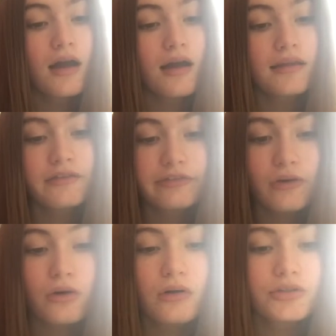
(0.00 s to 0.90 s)
And then
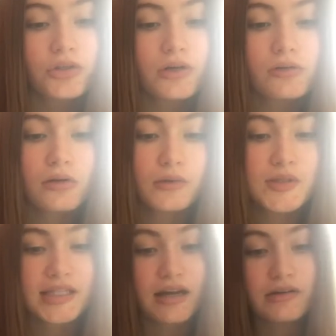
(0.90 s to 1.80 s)
4, draw a clockwise
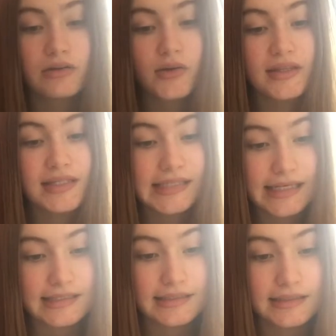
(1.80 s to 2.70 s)
arrow in the
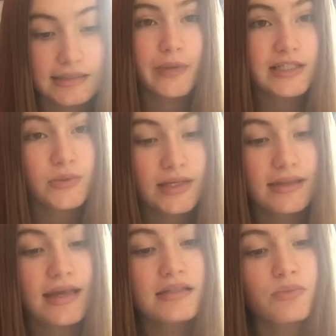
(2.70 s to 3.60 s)
center. By doing
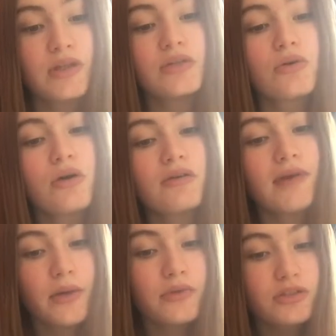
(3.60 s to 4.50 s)
this, when you go
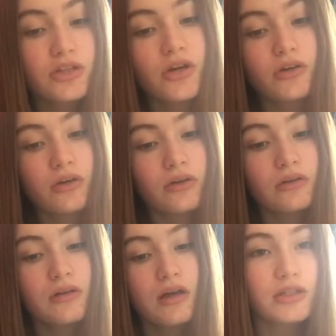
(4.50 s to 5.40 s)
around the circle,
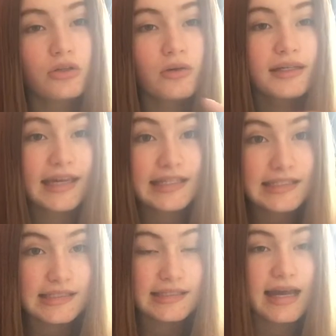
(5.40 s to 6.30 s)
when you go
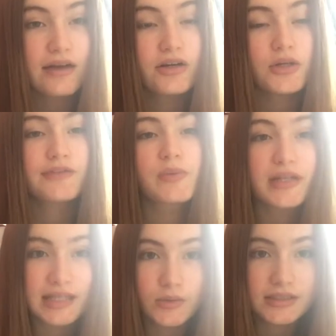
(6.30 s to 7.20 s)
against the arrow, you have to put
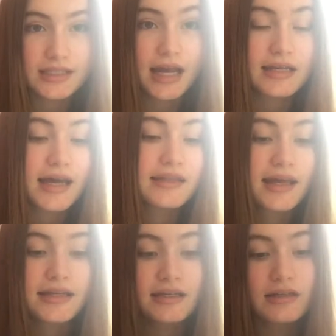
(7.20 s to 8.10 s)
an equal sign, and
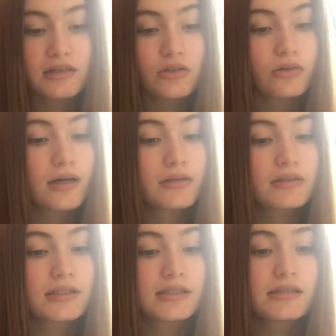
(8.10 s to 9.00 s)
then it could go out
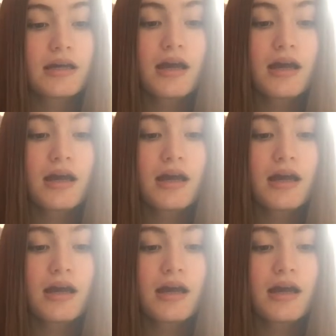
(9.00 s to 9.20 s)
as